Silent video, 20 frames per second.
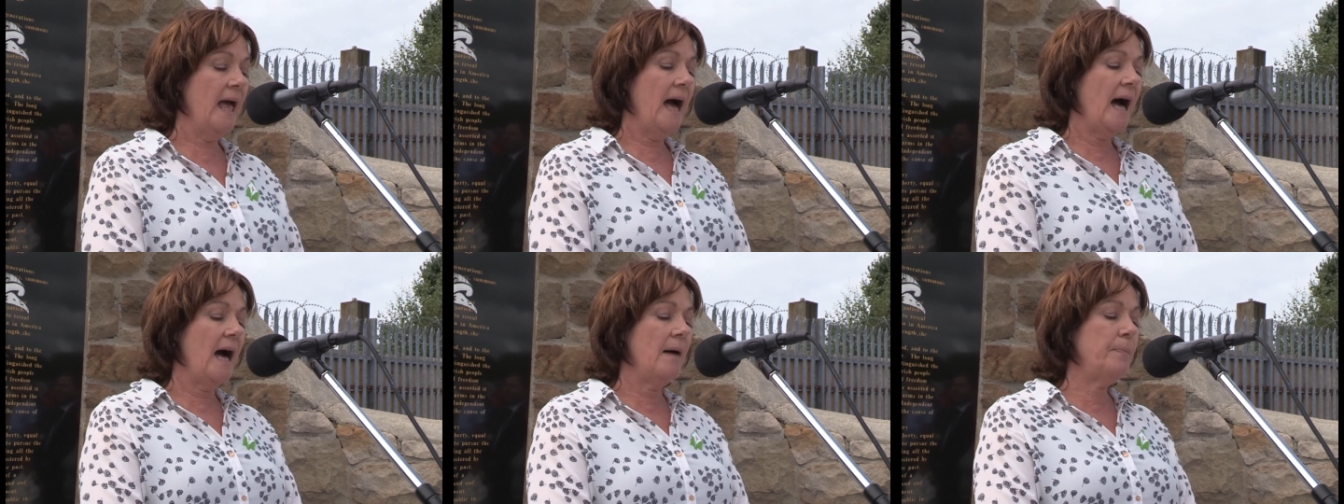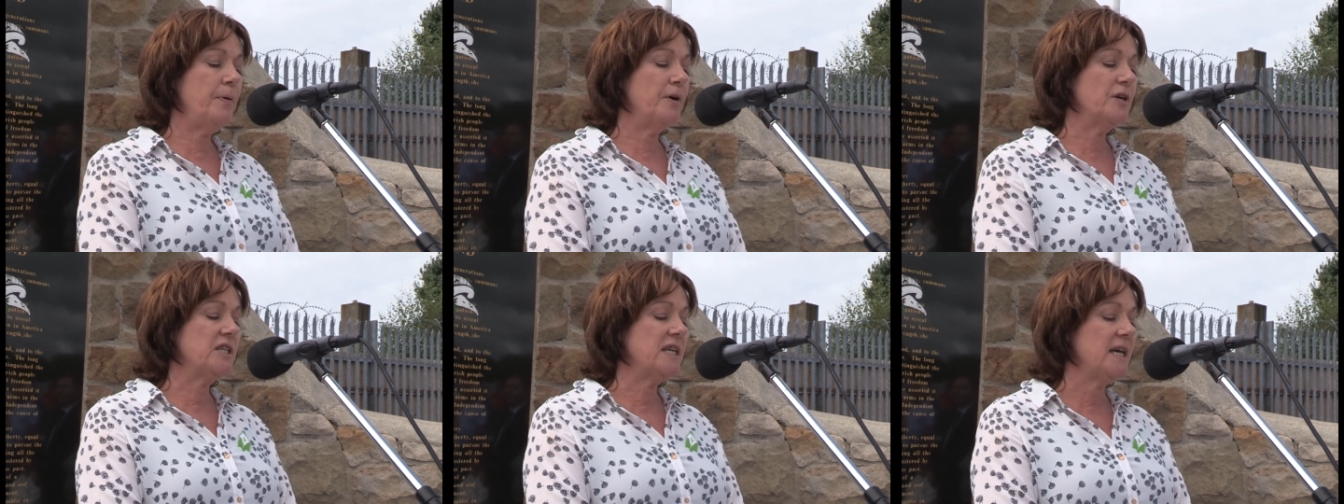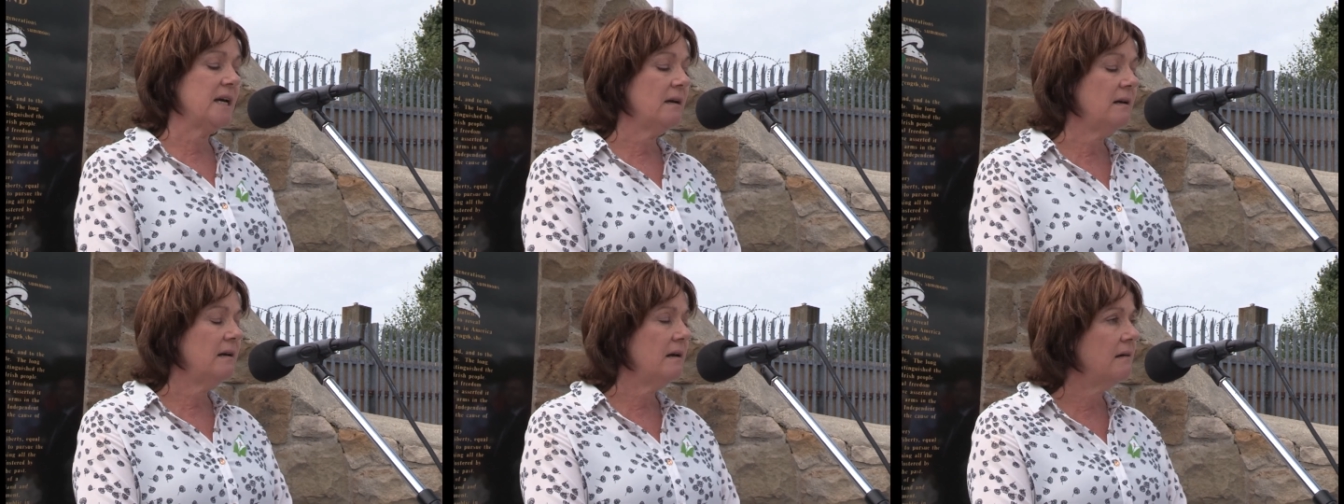and
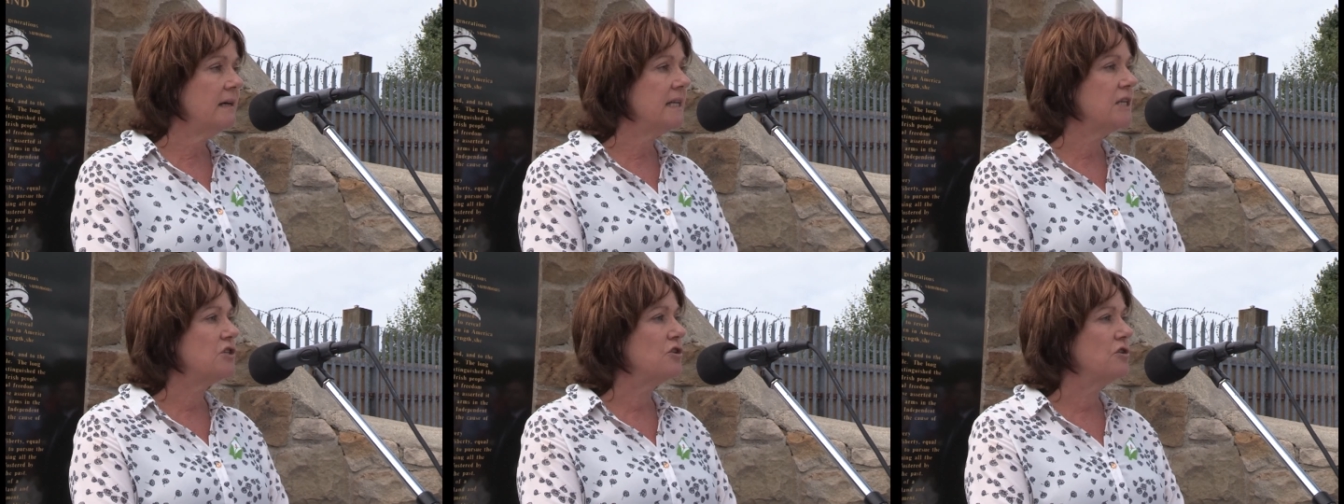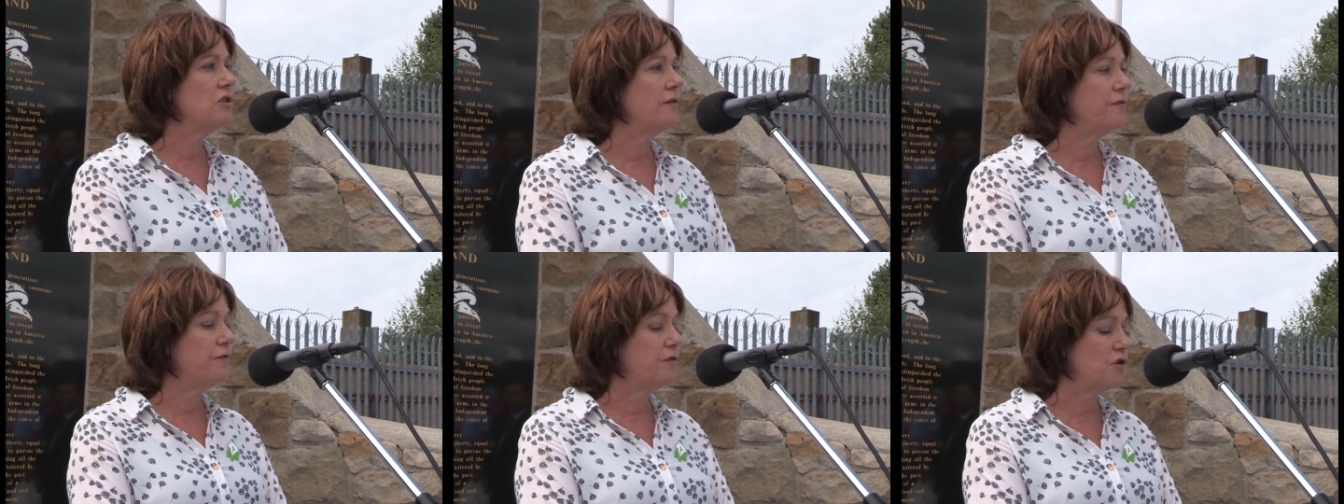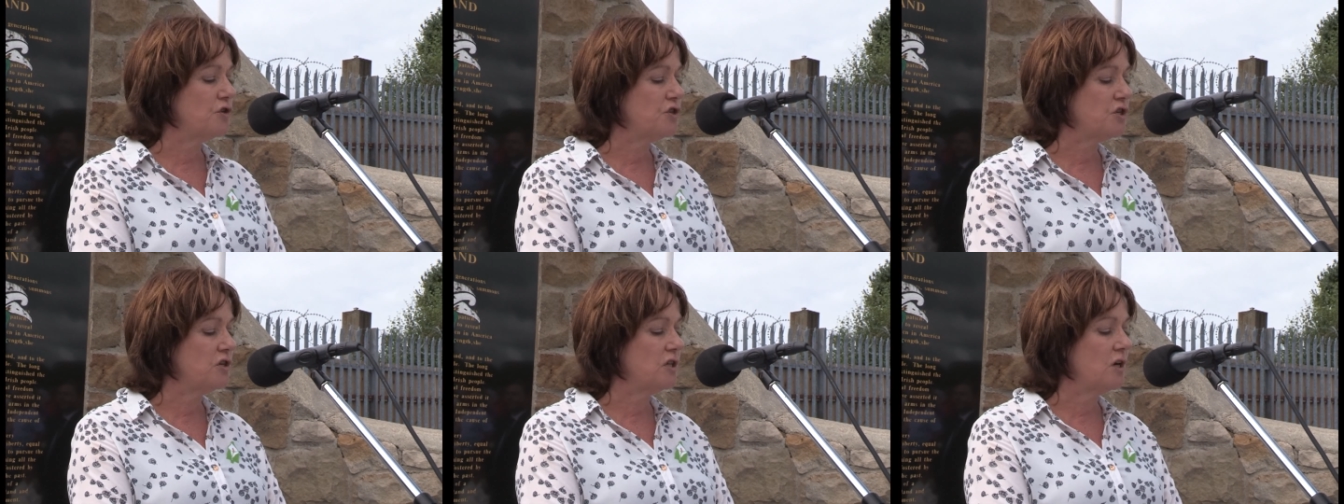particularly to the
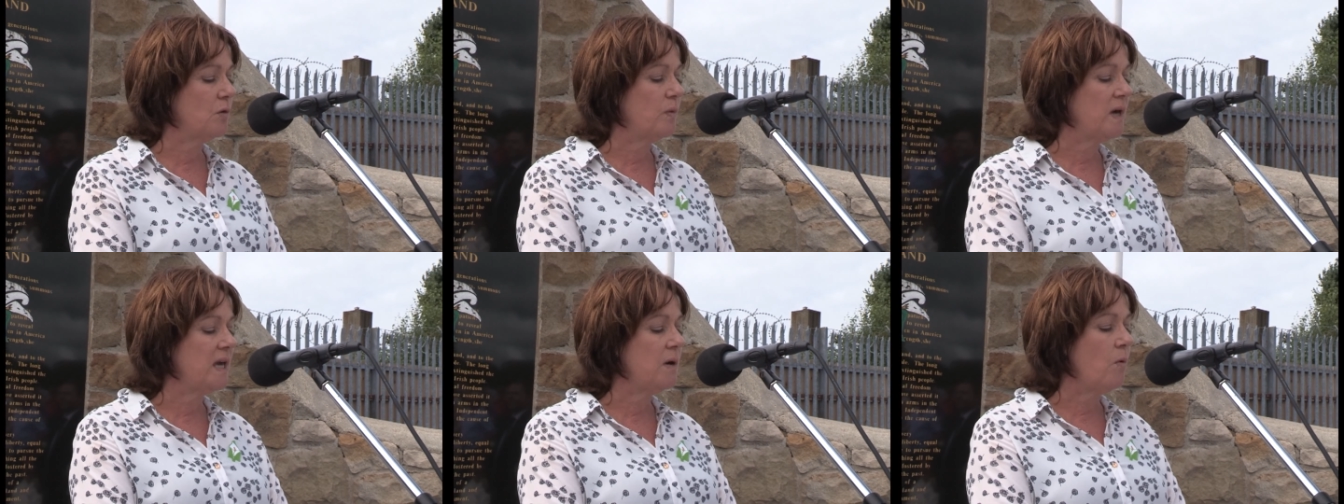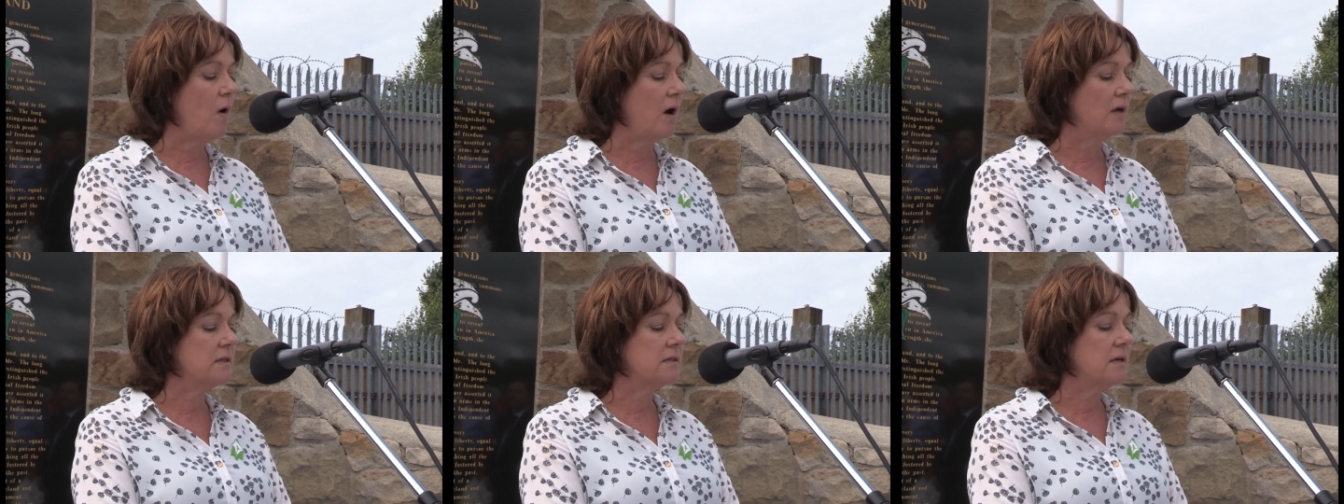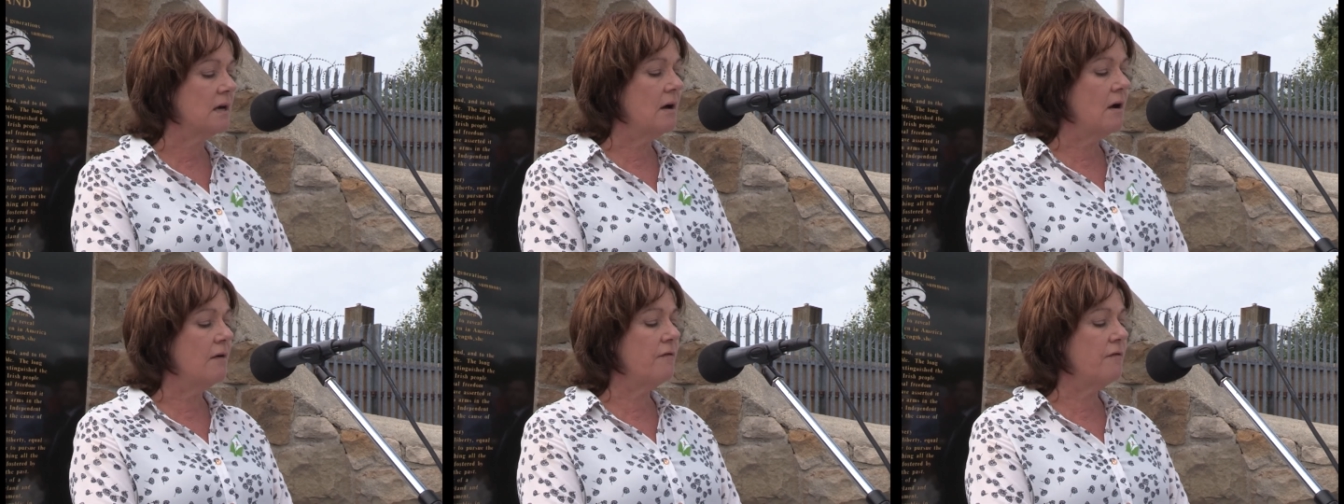future that we want